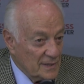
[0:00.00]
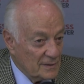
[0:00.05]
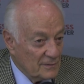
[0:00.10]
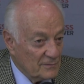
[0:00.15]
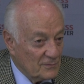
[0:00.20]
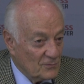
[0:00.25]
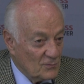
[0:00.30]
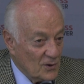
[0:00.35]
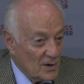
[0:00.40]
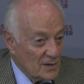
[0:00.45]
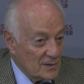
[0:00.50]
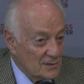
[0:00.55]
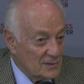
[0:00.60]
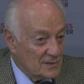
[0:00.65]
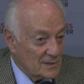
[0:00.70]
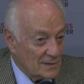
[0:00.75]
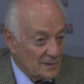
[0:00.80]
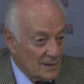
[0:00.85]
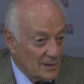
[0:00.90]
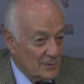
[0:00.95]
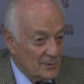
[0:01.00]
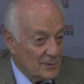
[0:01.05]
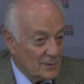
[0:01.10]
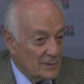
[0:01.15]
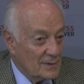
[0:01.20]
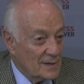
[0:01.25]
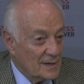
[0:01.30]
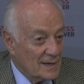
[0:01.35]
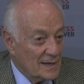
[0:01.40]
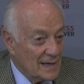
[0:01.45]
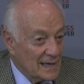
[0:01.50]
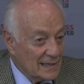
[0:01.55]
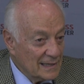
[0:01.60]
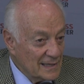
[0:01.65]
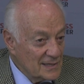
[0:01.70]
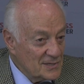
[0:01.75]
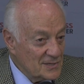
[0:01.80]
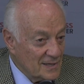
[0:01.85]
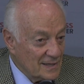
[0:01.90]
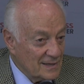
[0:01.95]
of drugs and other
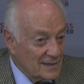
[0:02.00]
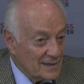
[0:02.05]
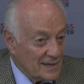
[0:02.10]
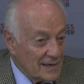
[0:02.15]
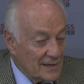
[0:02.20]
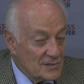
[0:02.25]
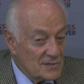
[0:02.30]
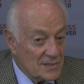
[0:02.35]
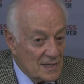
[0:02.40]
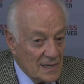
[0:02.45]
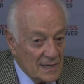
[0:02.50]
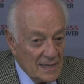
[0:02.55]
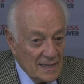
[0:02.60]
illicit things,